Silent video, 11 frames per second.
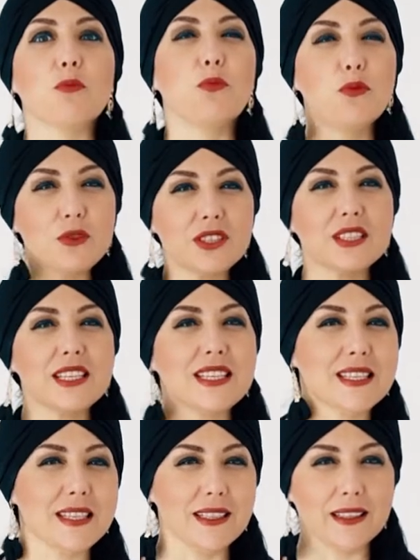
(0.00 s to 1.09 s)
Be the
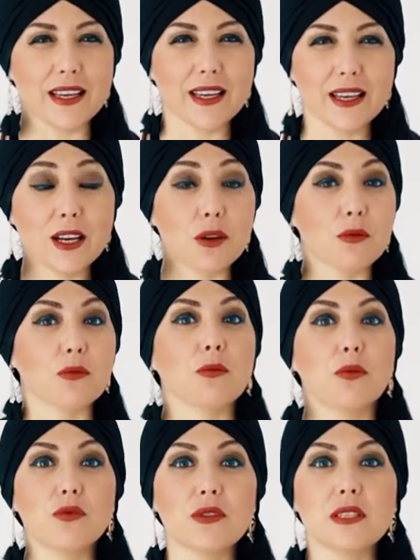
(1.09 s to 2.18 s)
power.
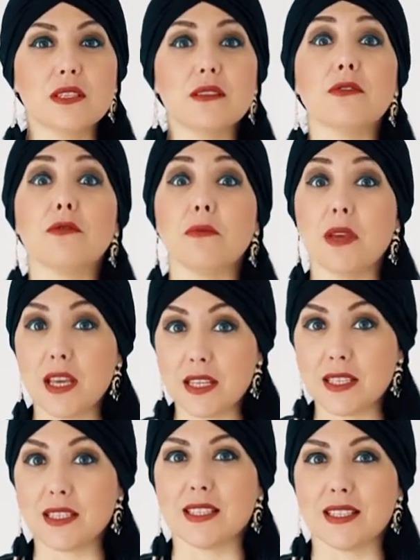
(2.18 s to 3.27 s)
Be one
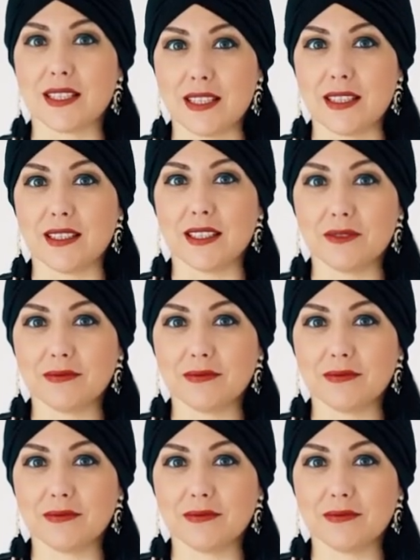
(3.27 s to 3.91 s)
with the power.